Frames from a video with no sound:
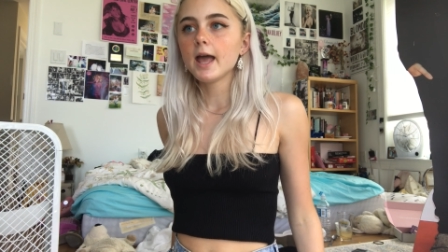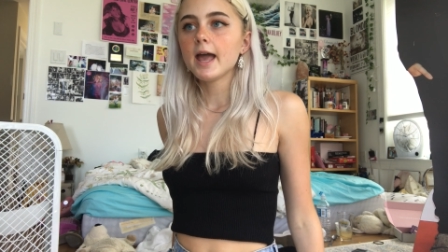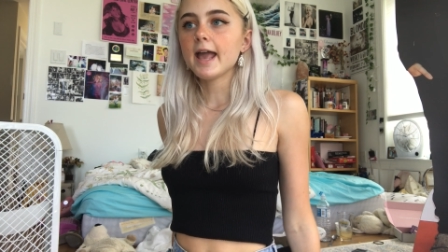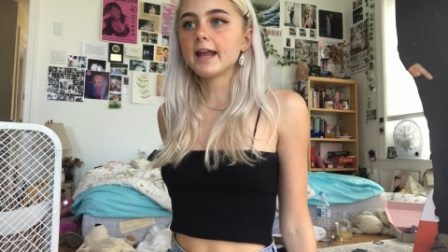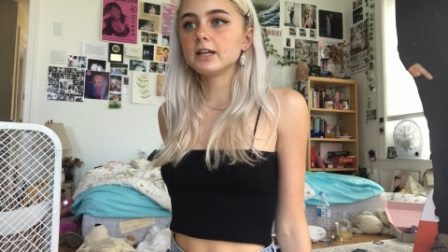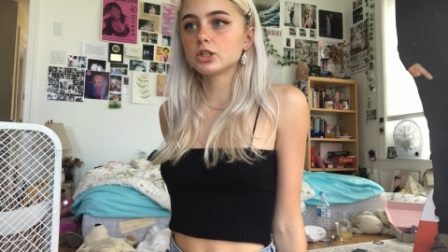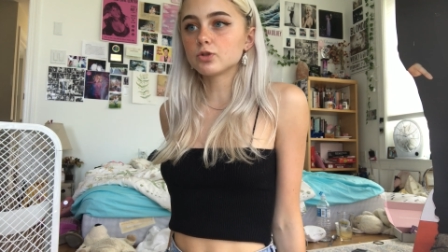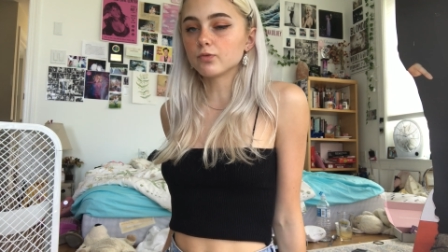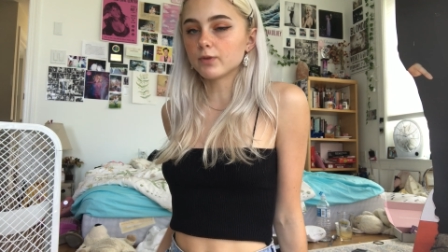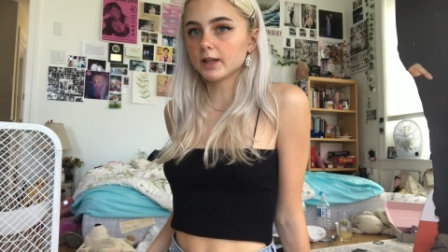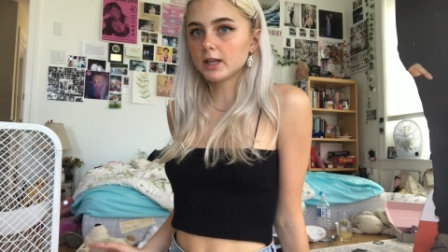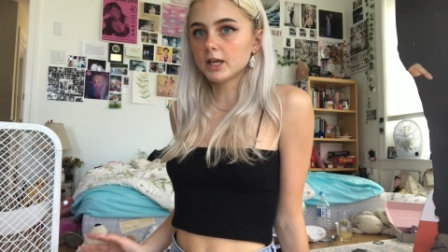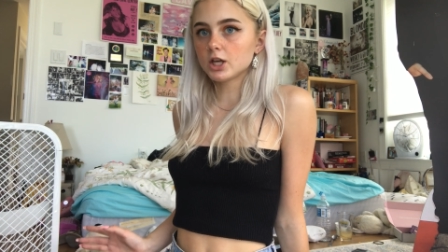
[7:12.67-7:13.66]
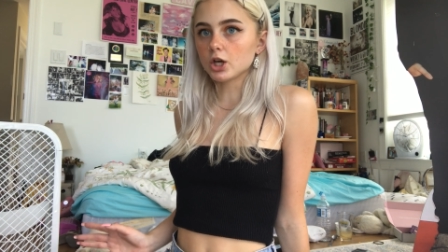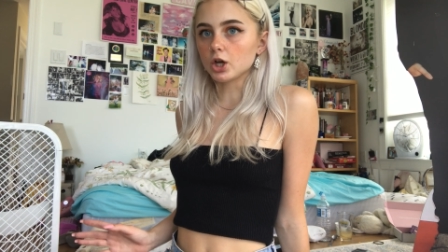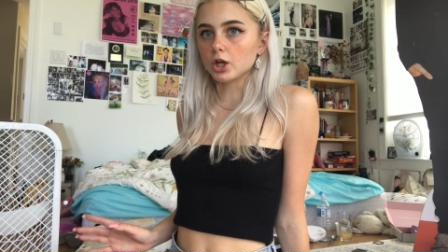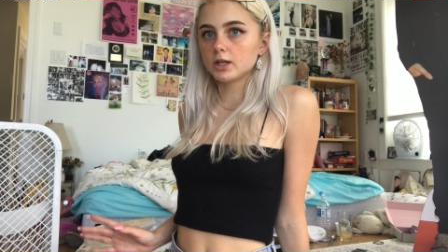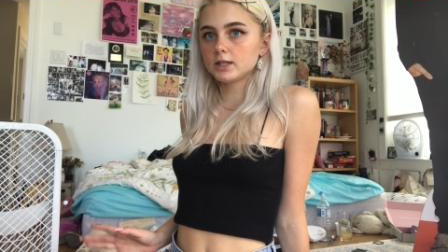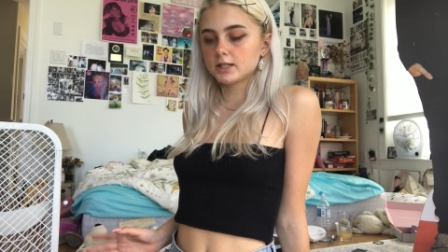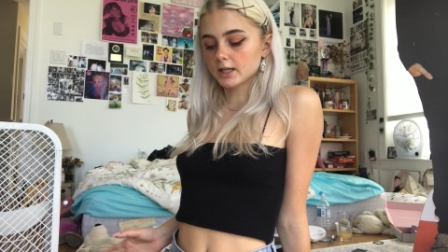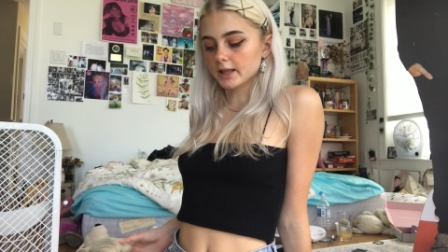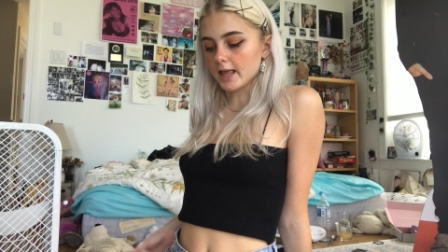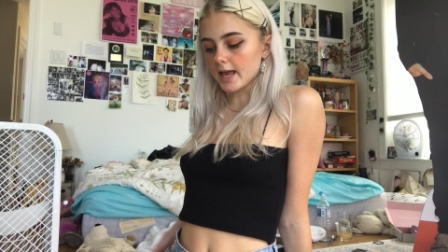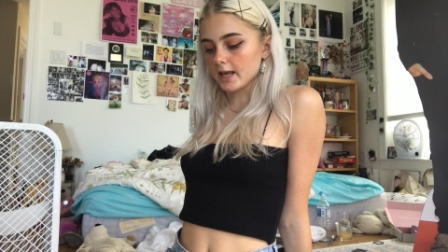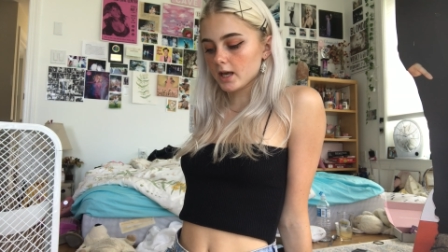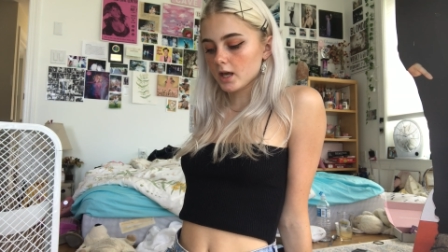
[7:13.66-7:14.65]
and it's really good to
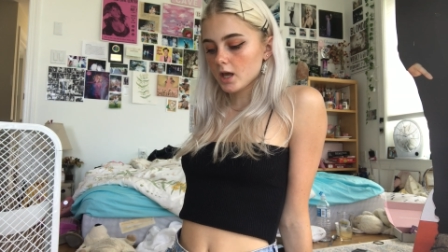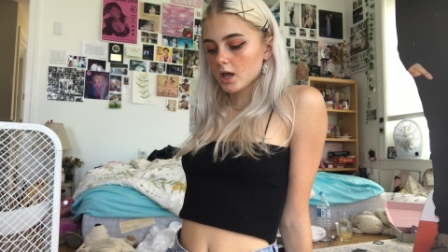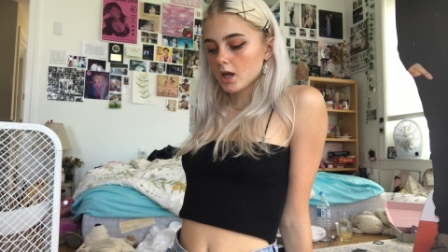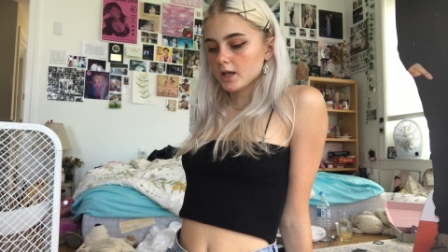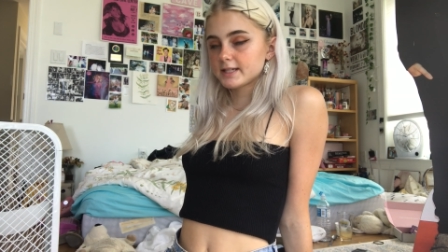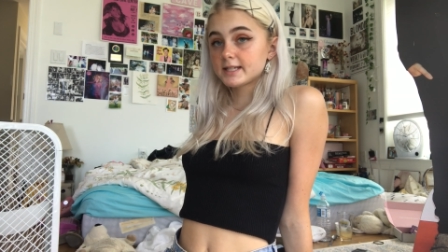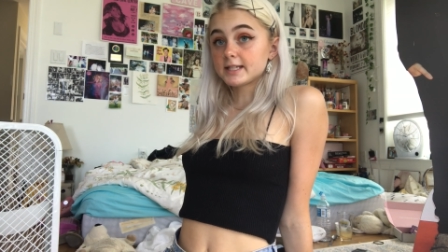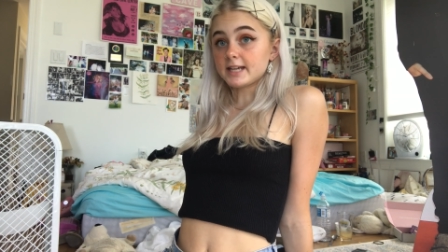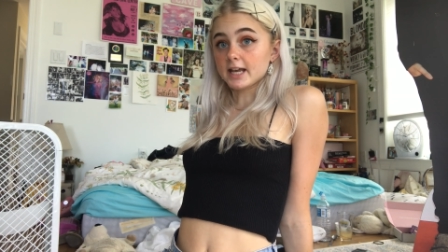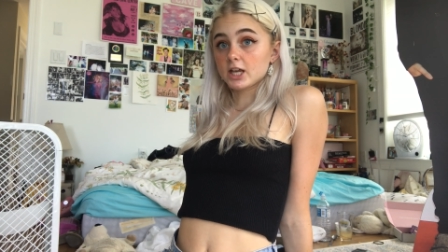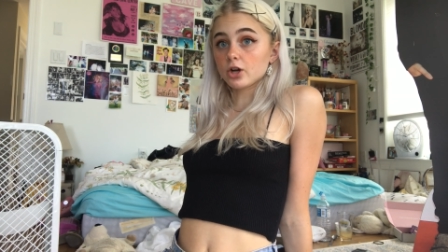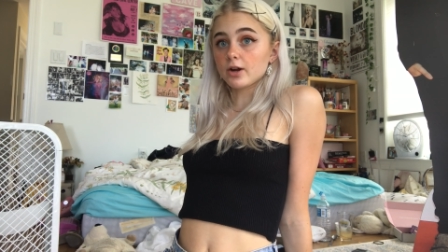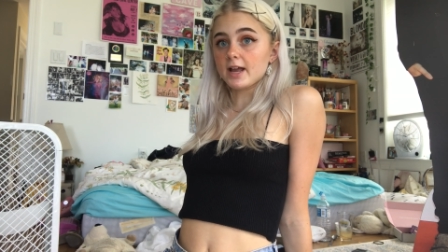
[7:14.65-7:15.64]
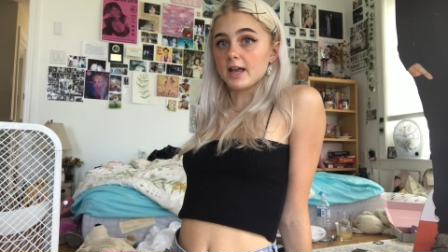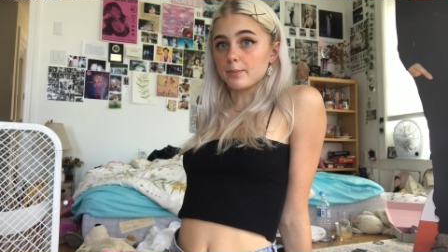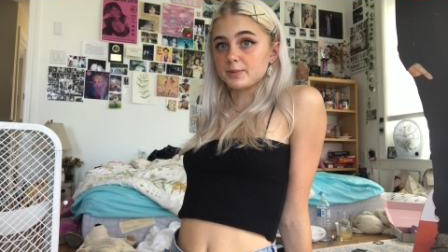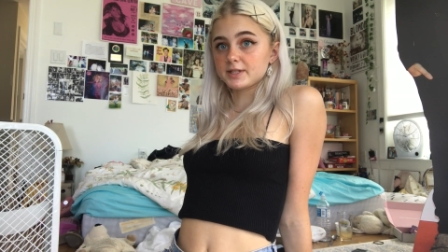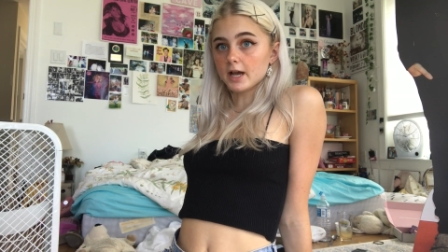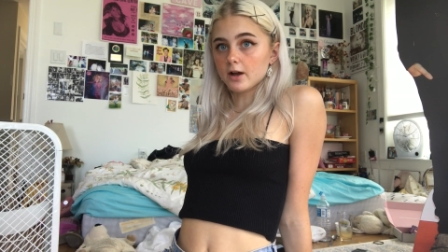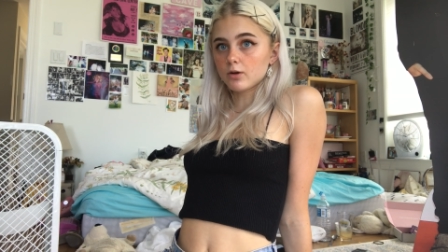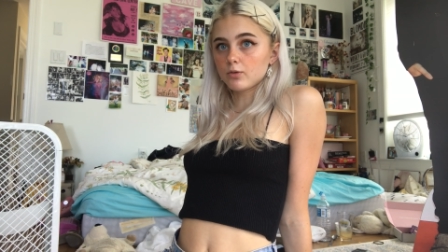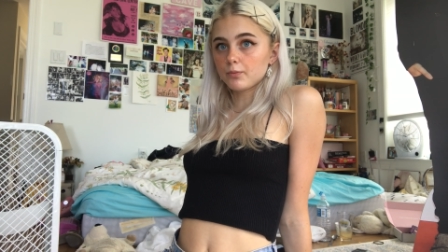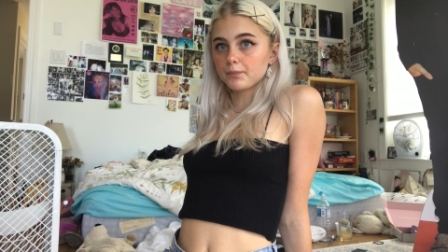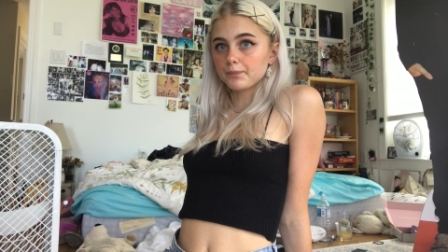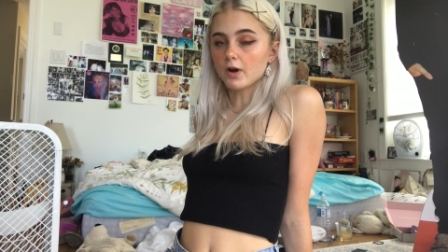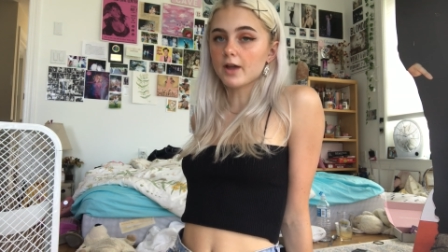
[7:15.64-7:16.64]
like stick your hips out
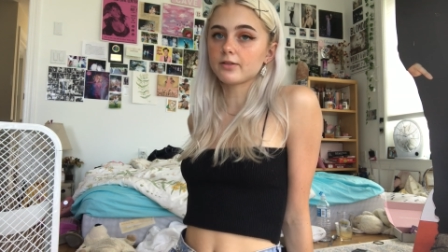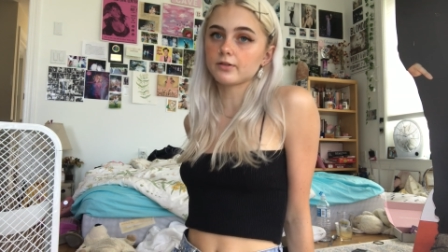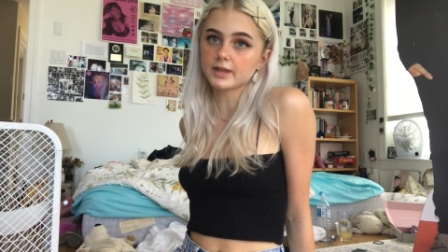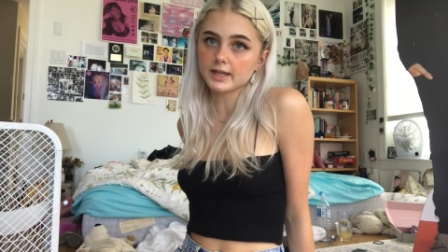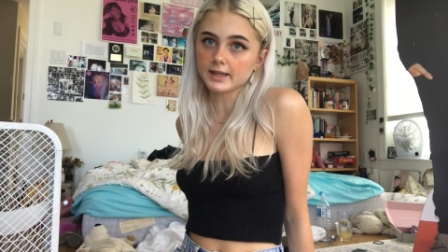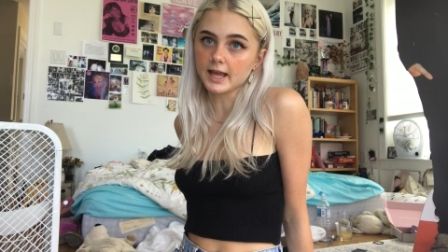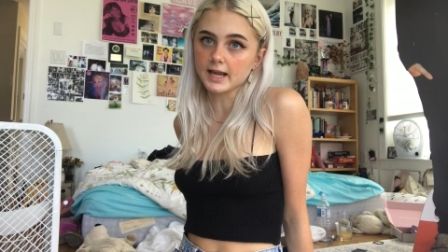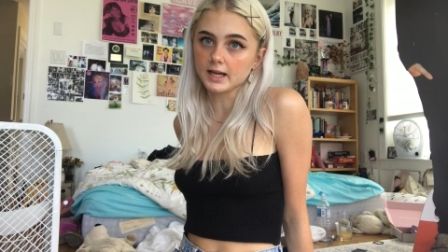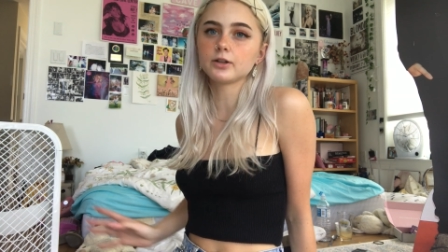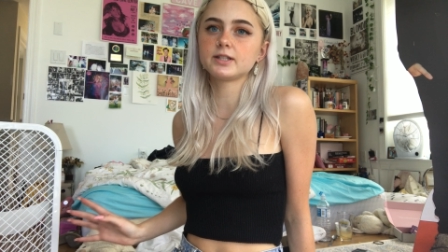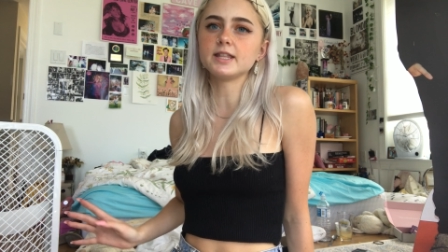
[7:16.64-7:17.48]
rather than like,